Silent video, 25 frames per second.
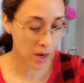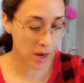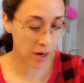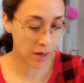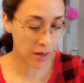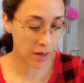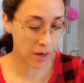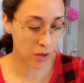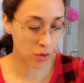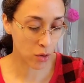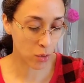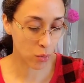
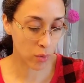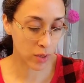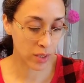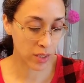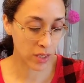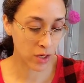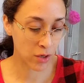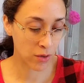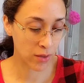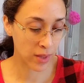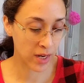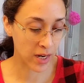Another one
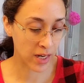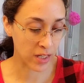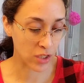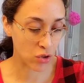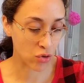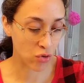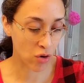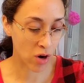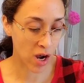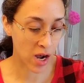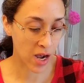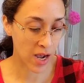here that I
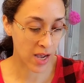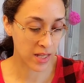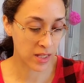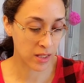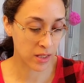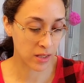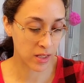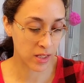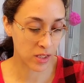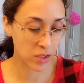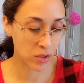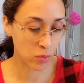
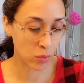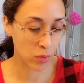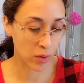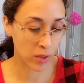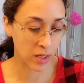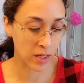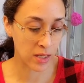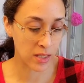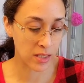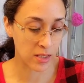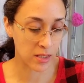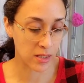tried, this
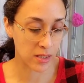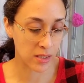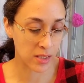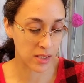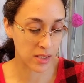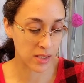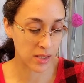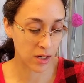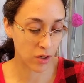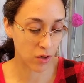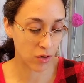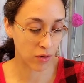one is the
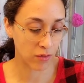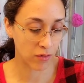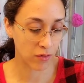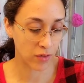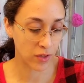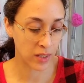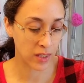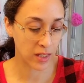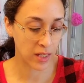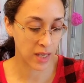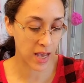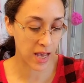
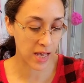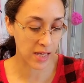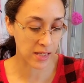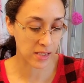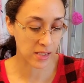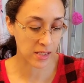CeraVe